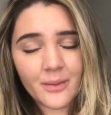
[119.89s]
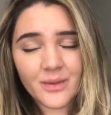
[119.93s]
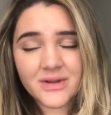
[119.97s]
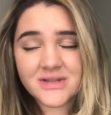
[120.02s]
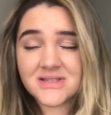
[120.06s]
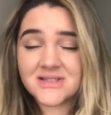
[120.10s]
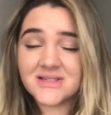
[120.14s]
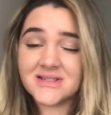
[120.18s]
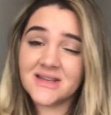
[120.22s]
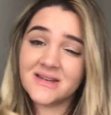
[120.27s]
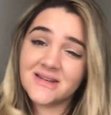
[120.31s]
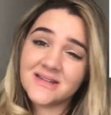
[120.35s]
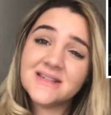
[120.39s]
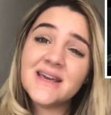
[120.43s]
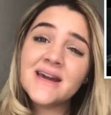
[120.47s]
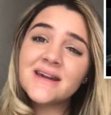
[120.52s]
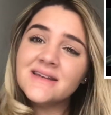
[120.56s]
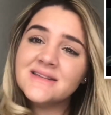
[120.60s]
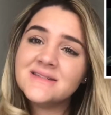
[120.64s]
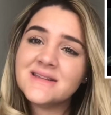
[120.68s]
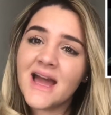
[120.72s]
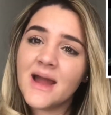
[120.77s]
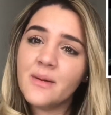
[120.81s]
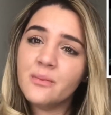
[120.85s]
went to see it a
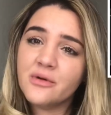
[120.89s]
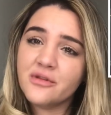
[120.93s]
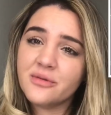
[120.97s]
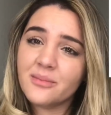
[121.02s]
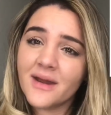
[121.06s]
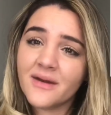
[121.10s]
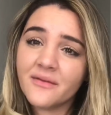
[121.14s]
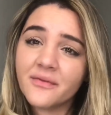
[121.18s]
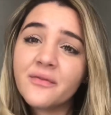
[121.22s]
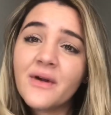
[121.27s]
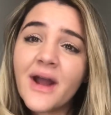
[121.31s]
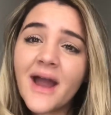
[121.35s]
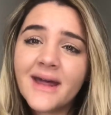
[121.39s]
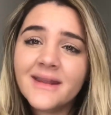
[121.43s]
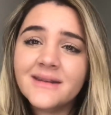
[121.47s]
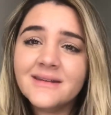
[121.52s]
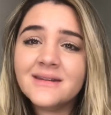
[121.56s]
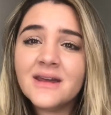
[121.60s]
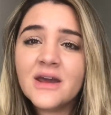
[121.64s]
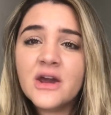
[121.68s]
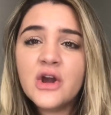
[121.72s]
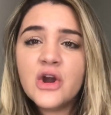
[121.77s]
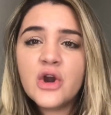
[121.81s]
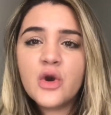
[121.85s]
second time with my
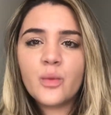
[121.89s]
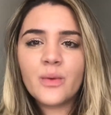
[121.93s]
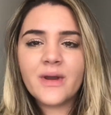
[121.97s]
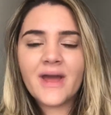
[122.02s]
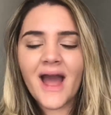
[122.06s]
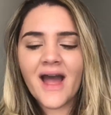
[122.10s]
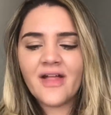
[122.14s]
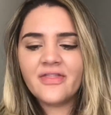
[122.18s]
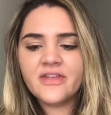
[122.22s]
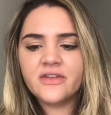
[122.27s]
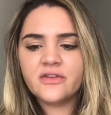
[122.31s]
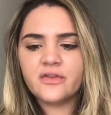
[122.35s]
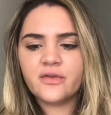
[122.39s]
friend. We had this